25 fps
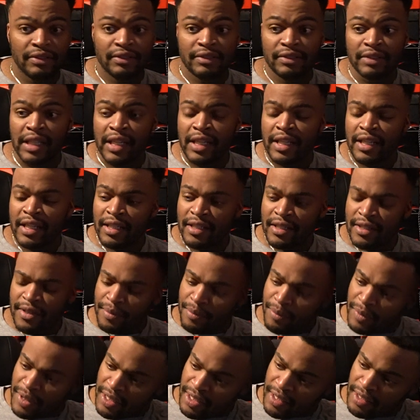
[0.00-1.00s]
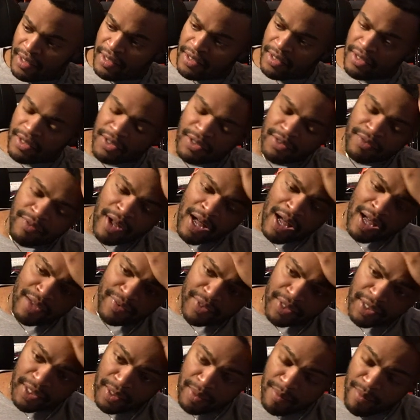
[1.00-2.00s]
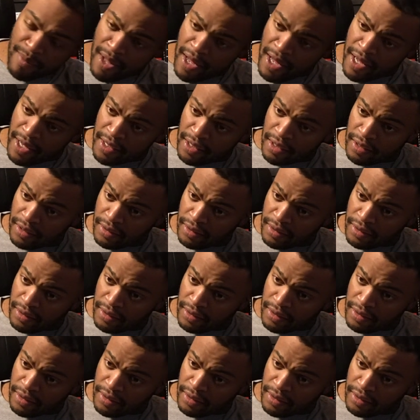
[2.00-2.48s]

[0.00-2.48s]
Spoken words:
it's a means to survive and get by.